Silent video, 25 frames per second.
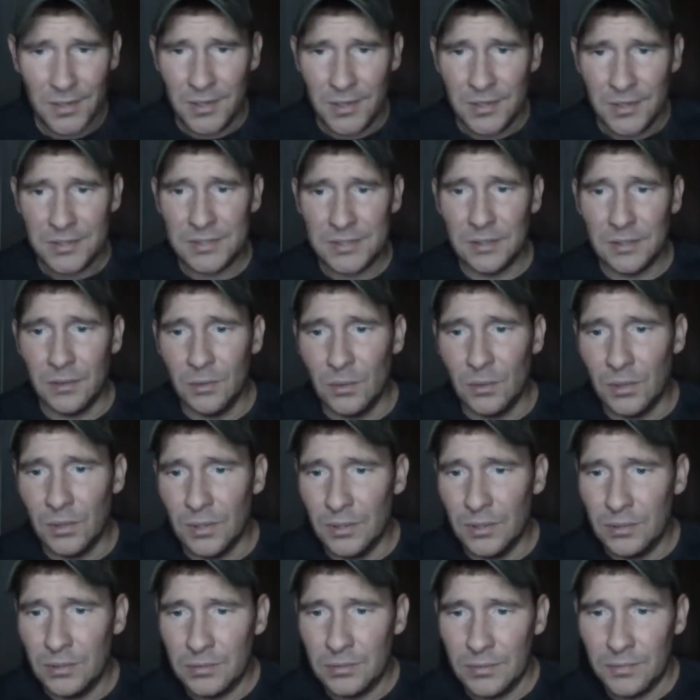So
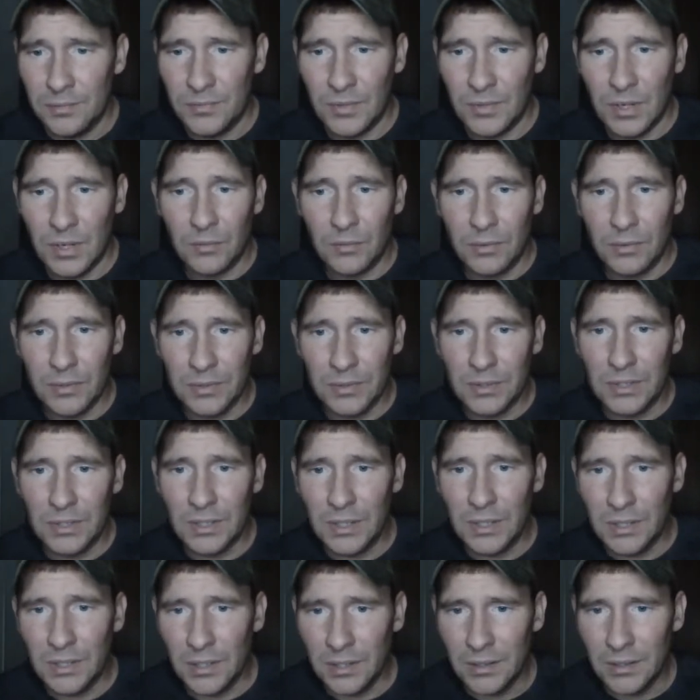if you're ever in
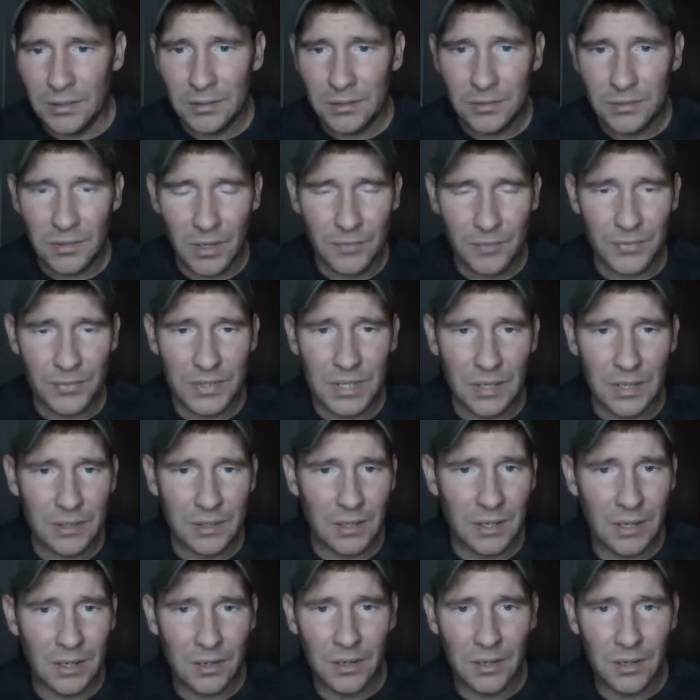the Crawford
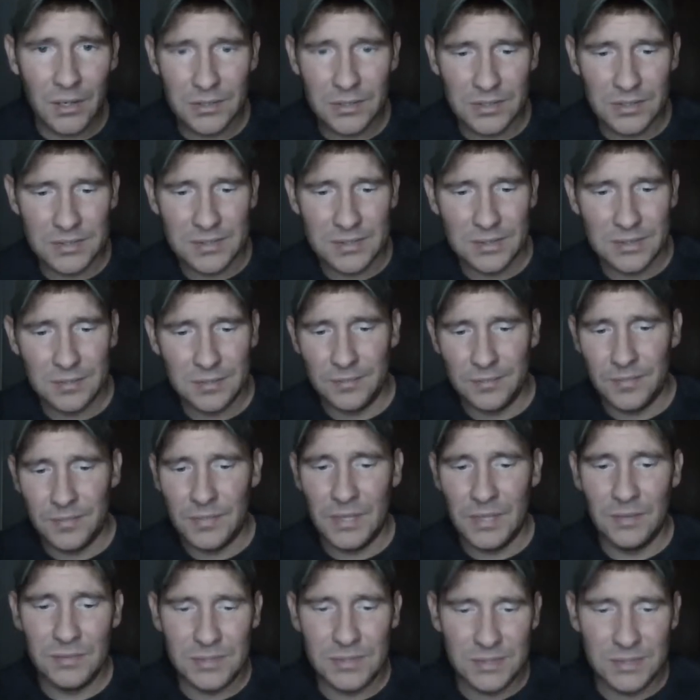County area, just
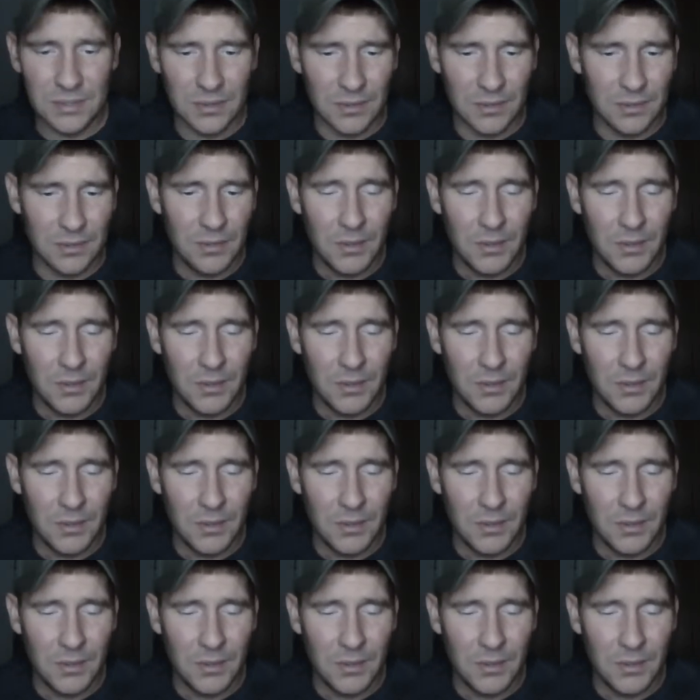give us a